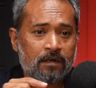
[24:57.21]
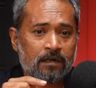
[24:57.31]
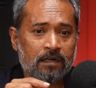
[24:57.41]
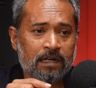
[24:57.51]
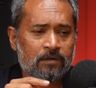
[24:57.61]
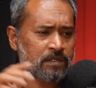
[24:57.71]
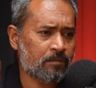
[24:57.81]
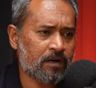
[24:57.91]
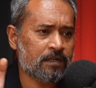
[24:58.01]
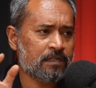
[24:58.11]
announced
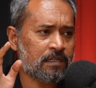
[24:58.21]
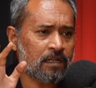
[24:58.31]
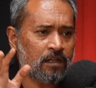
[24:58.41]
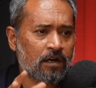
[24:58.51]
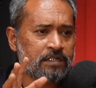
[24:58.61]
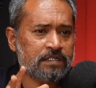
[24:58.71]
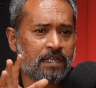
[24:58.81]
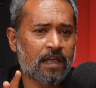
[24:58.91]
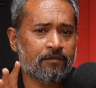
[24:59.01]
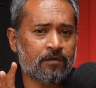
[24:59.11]
apparently the largest
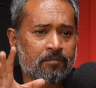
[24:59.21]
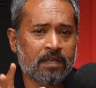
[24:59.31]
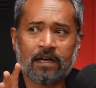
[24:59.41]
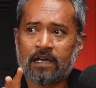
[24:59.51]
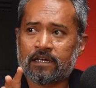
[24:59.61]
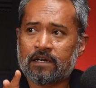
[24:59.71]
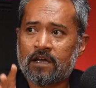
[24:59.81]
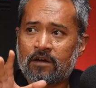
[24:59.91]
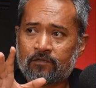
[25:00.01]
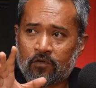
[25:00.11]
ever pay hike for